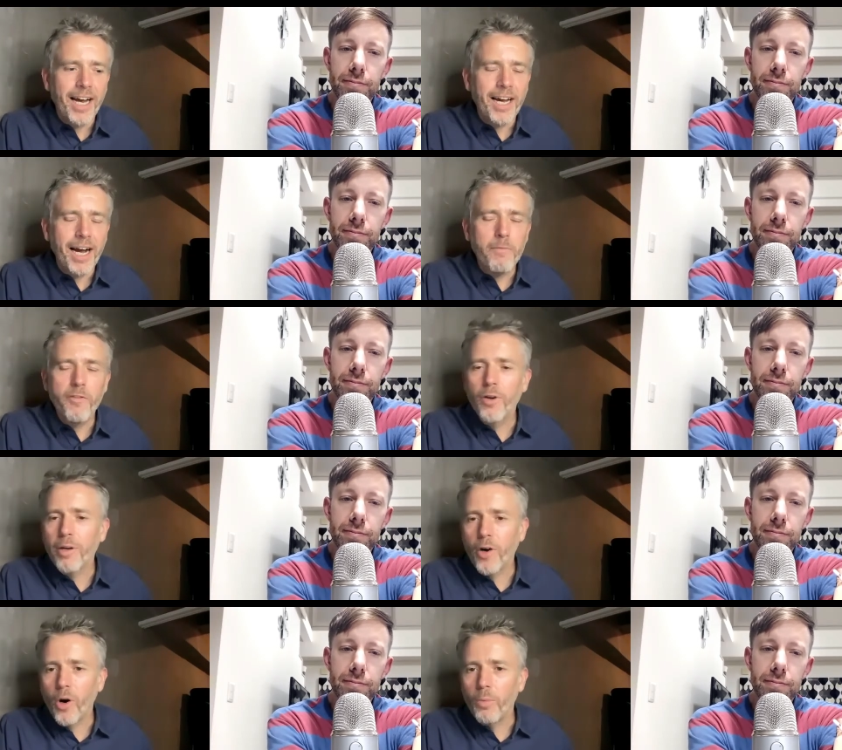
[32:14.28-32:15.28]
Speaker 1: I'm full
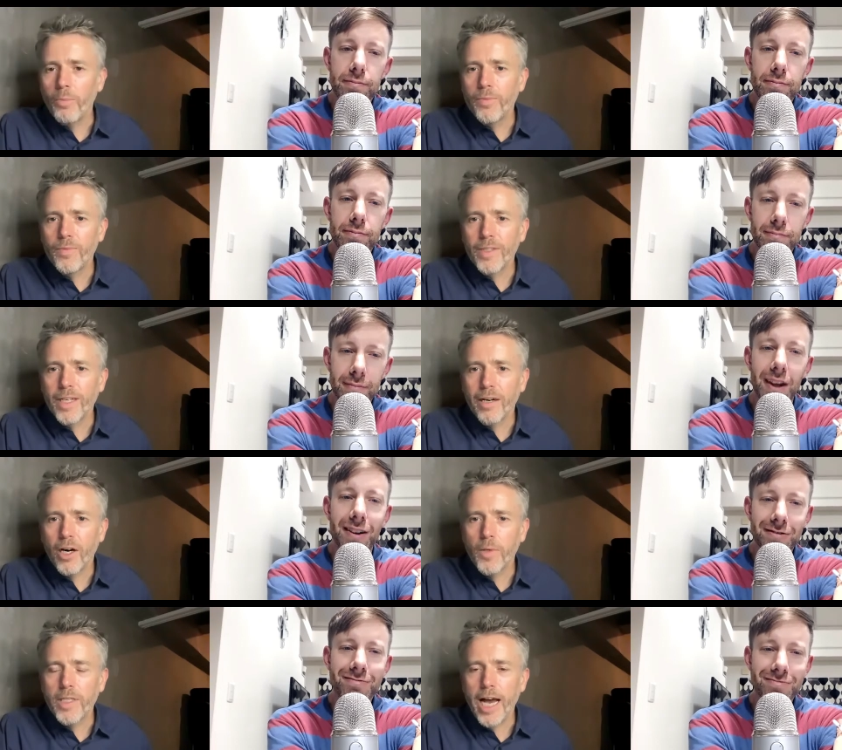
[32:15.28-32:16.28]
of hope,
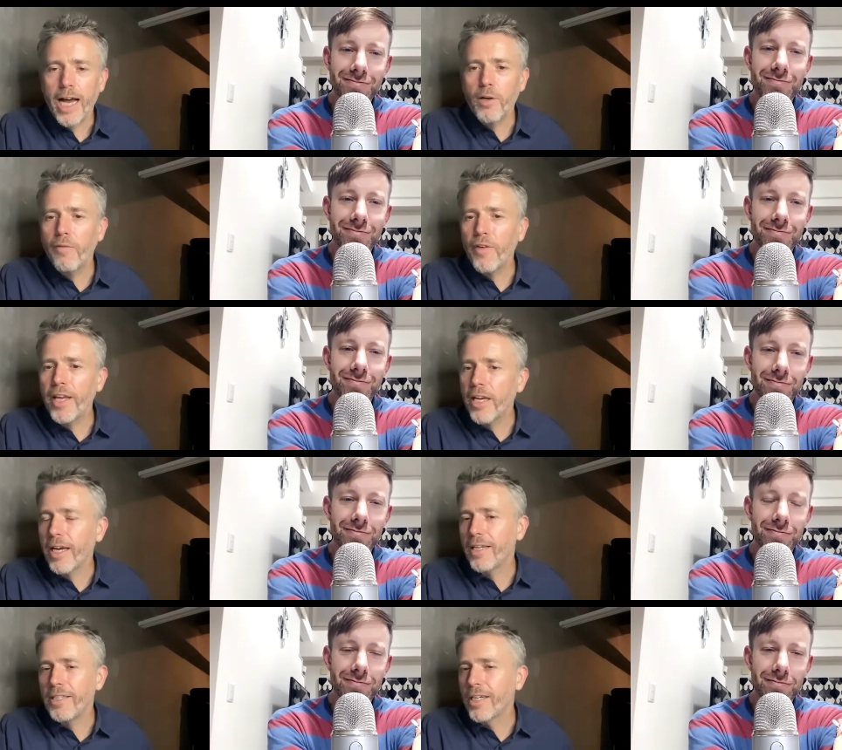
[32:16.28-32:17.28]
always. I don't think
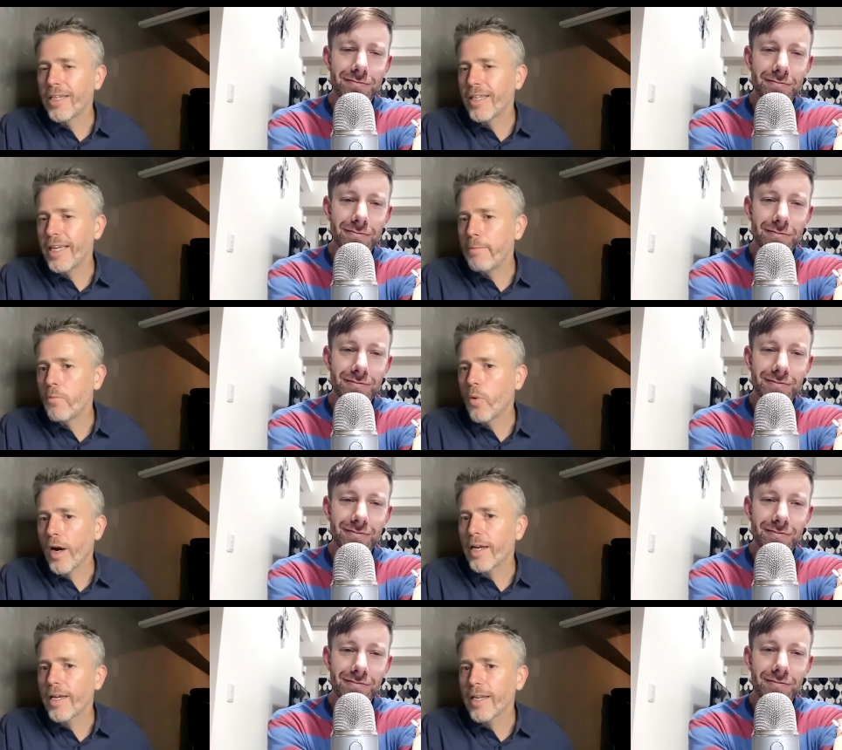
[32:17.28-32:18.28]
you could keep
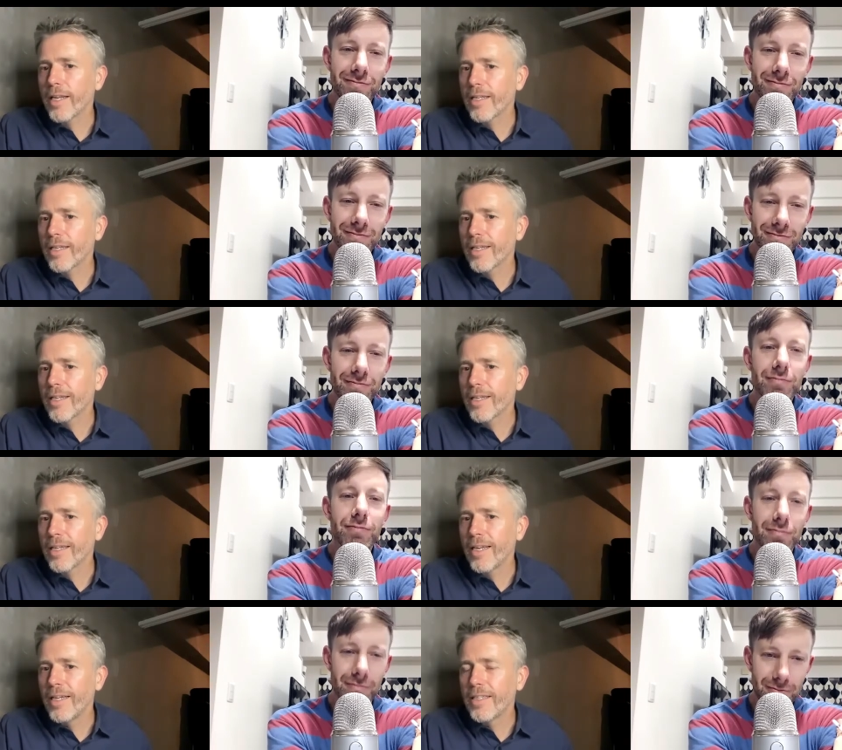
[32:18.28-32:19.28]
working
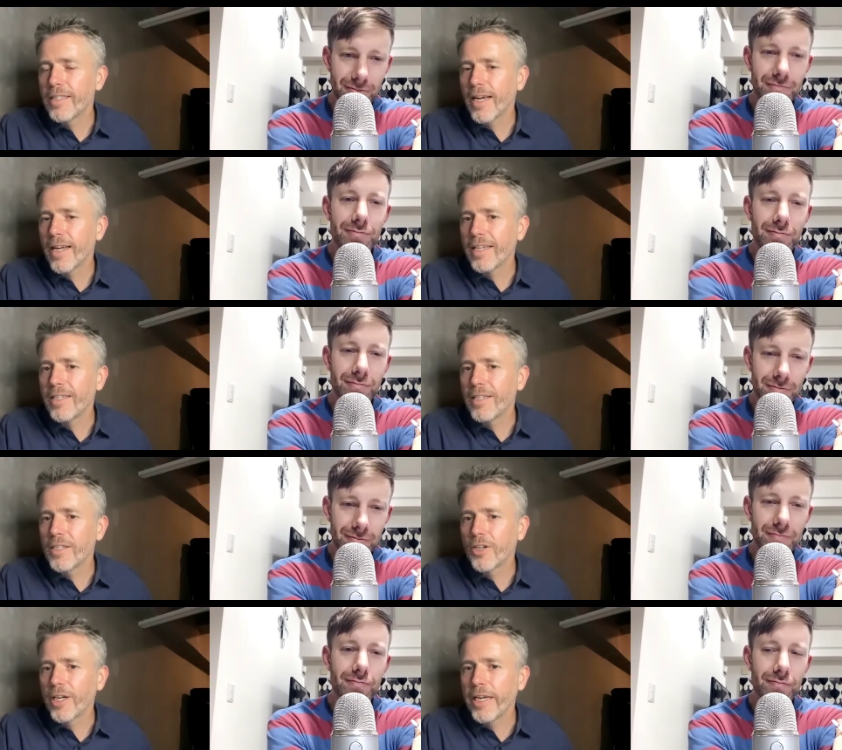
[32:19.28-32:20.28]
in this kind of
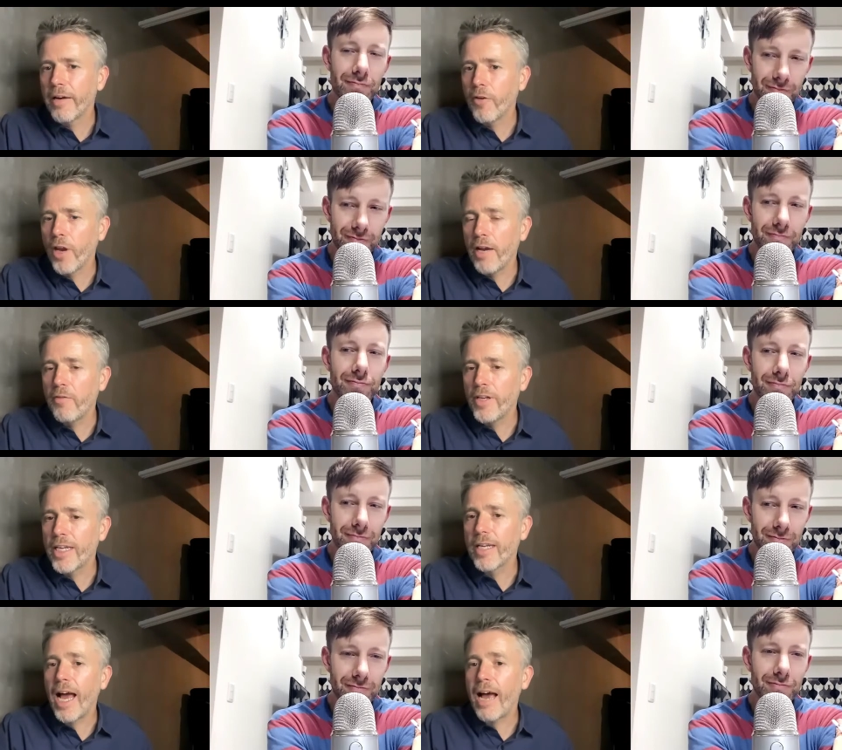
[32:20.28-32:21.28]
industry if you
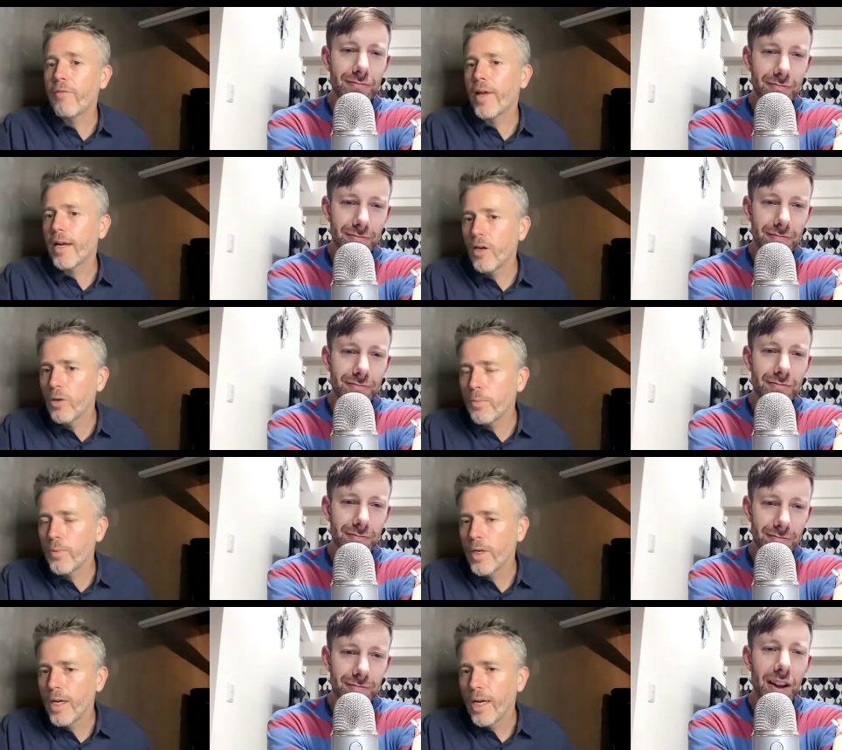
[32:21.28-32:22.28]
didn't have that hope.
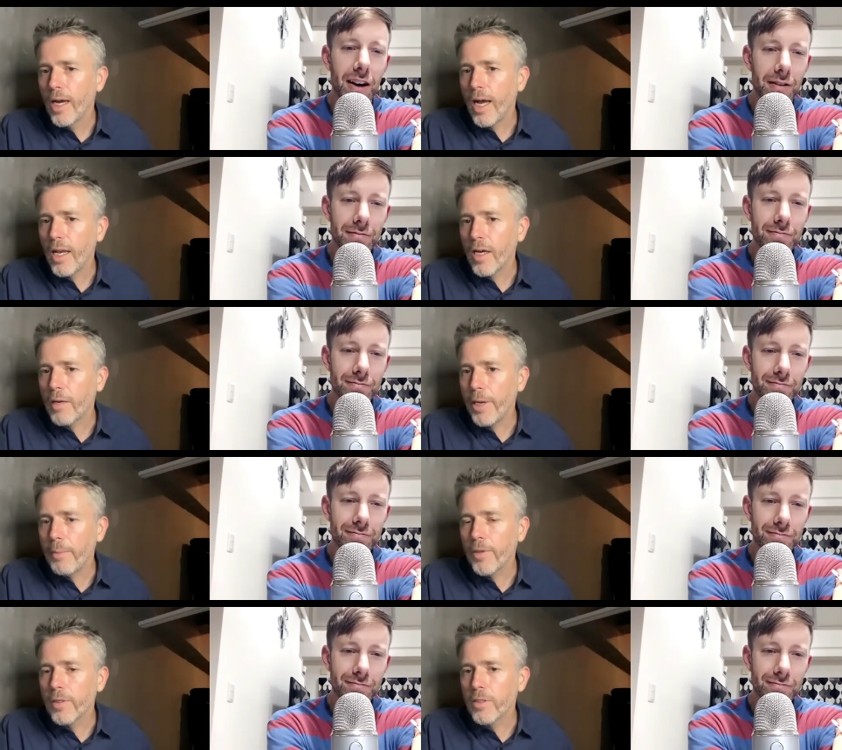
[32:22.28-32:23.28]
Yeah. A lot of
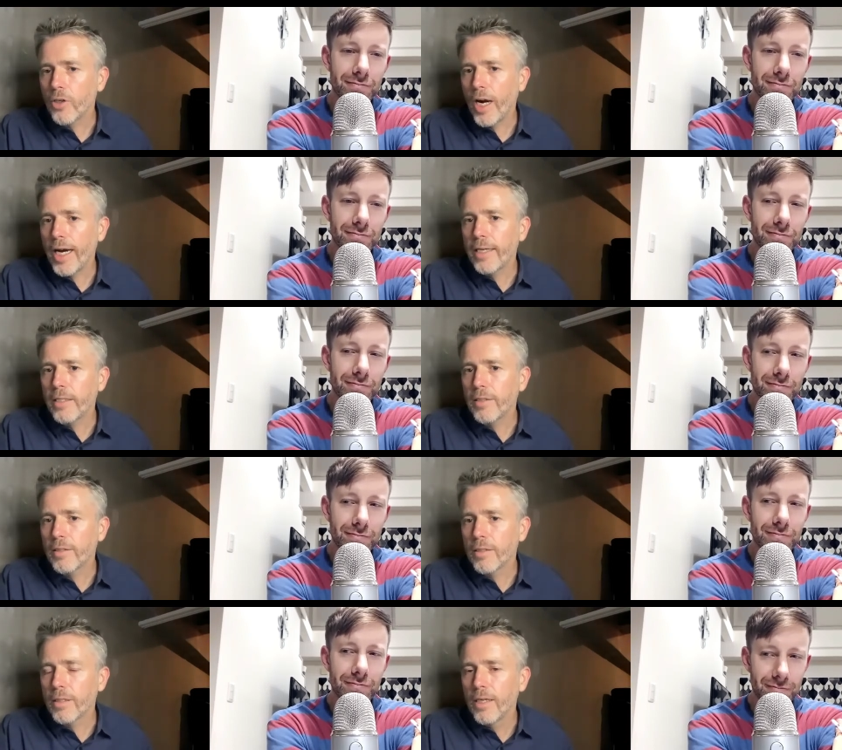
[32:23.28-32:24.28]
people try
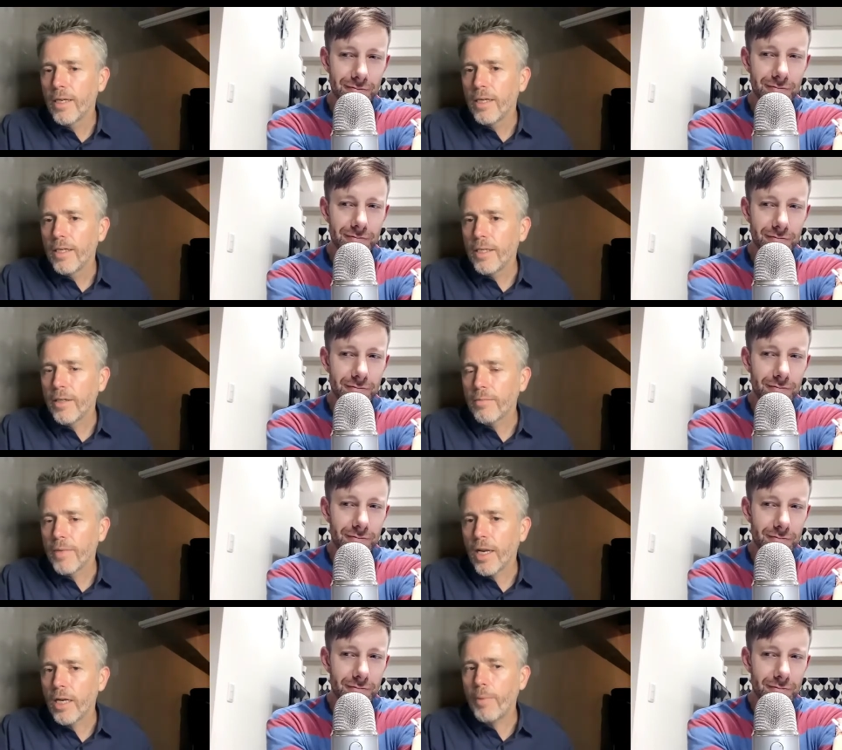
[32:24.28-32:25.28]
to,
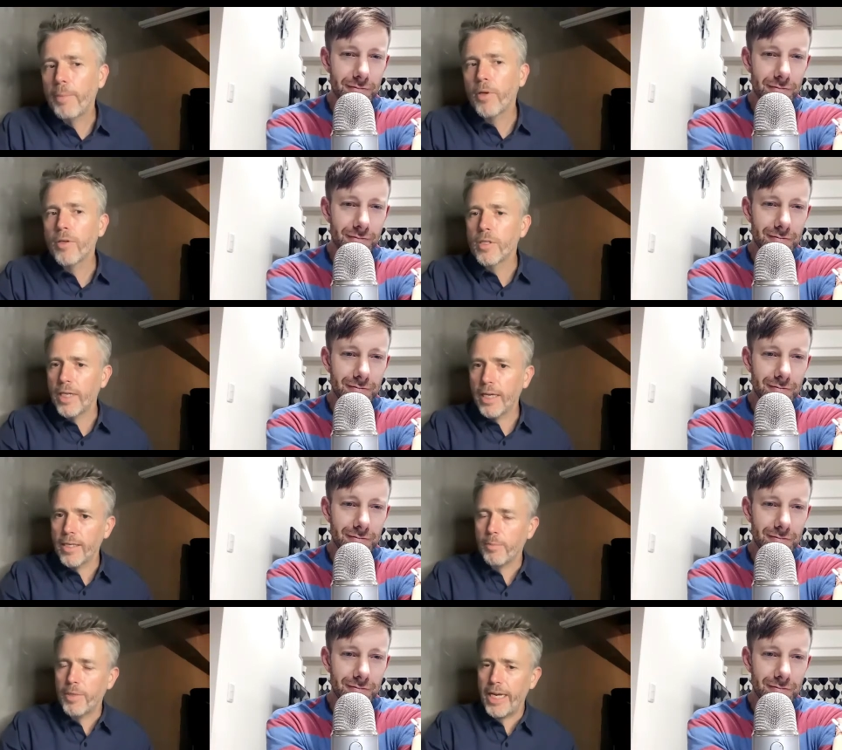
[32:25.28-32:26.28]
a lot of people who see it
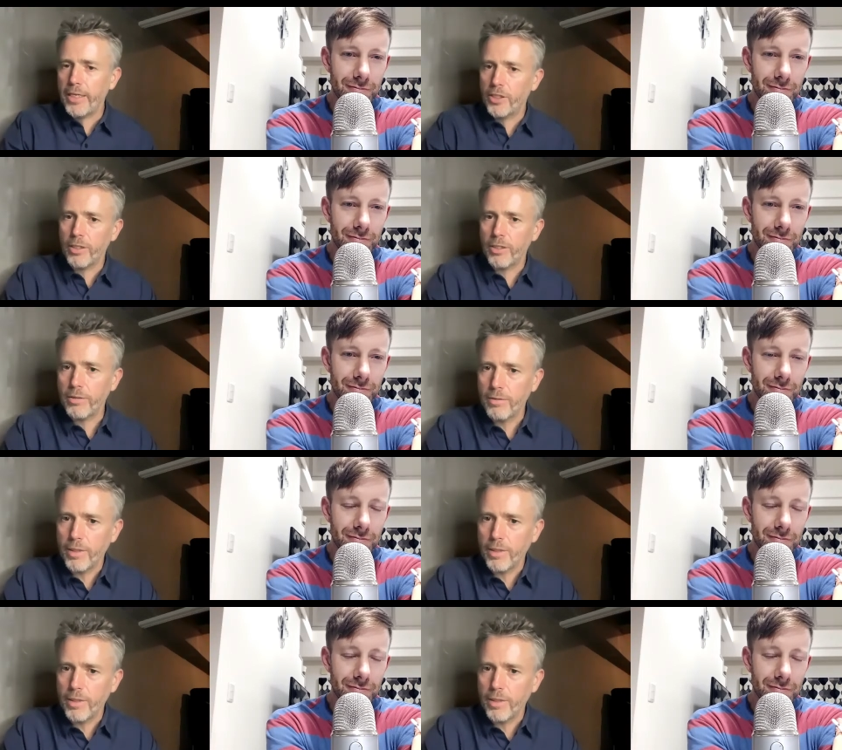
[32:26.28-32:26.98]
as a potential,